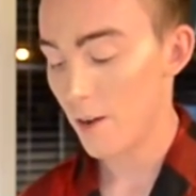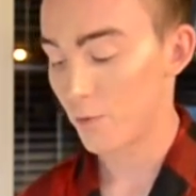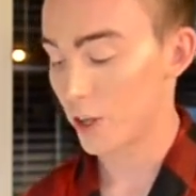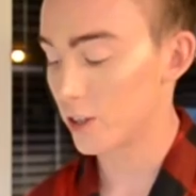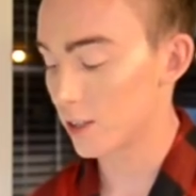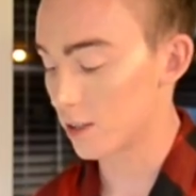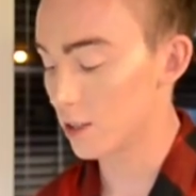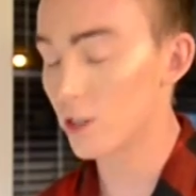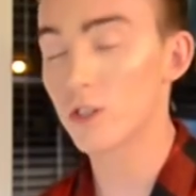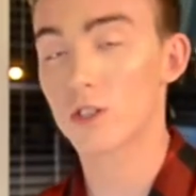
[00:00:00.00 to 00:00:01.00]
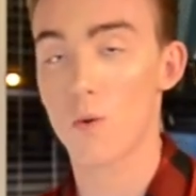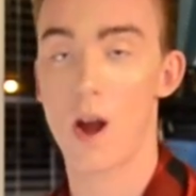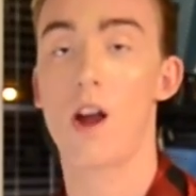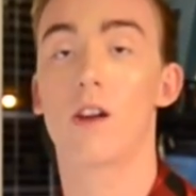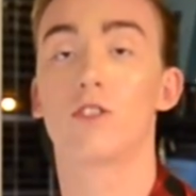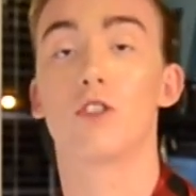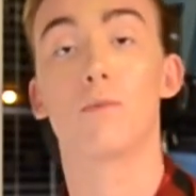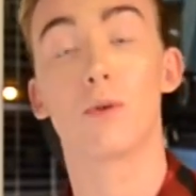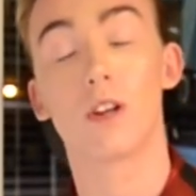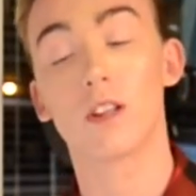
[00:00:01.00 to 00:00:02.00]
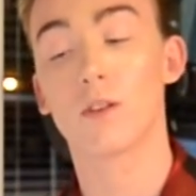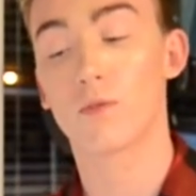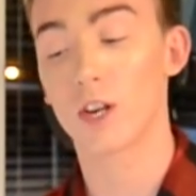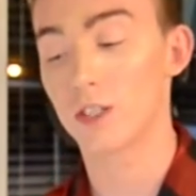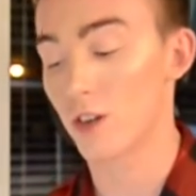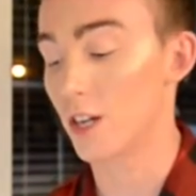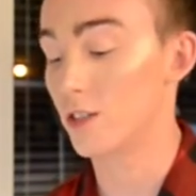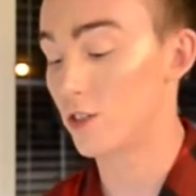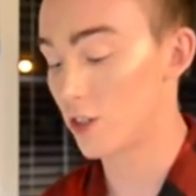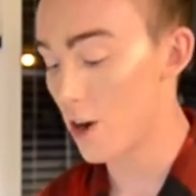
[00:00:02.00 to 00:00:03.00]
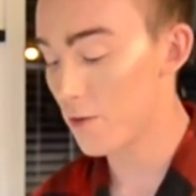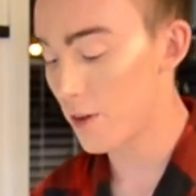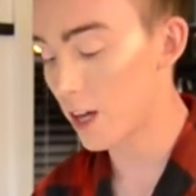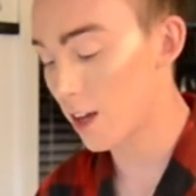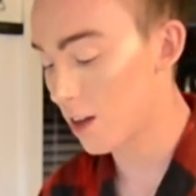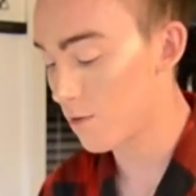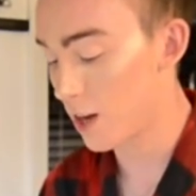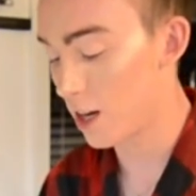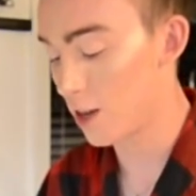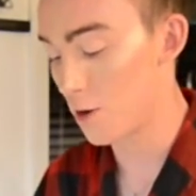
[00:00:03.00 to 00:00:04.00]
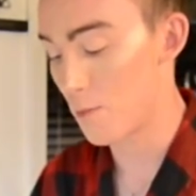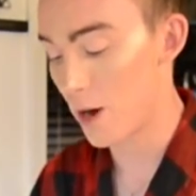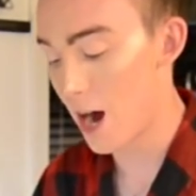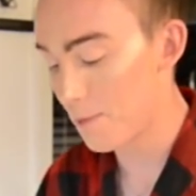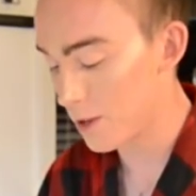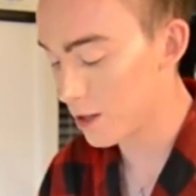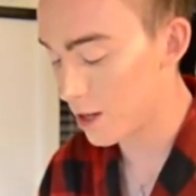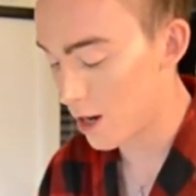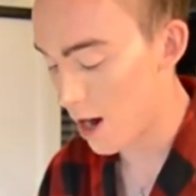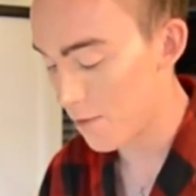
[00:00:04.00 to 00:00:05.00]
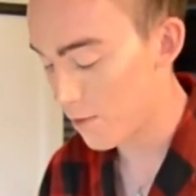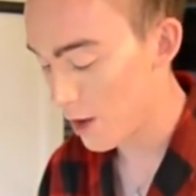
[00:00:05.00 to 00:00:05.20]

They're these little squares you put in the freezer. It's so fucking convenient. You pop the lid off